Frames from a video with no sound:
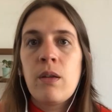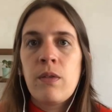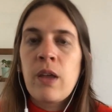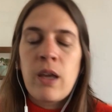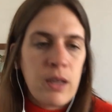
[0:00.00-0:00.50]

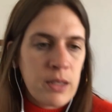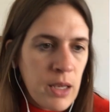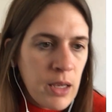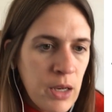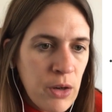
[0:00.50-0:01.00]
They
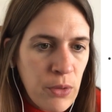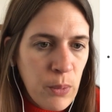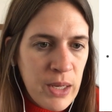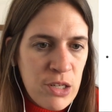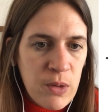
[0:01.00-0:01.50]
say here are the
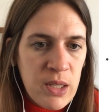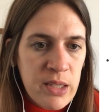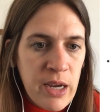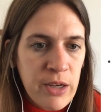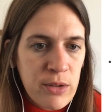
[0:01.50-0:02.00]
ways you can
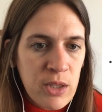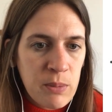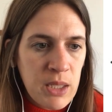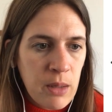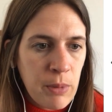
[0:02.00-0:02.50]
design your
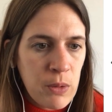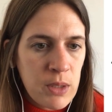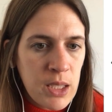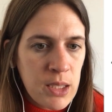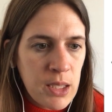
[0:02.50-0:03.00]
Substack post
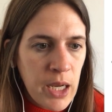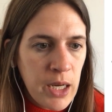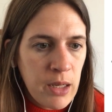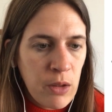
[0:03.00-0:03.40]
and site: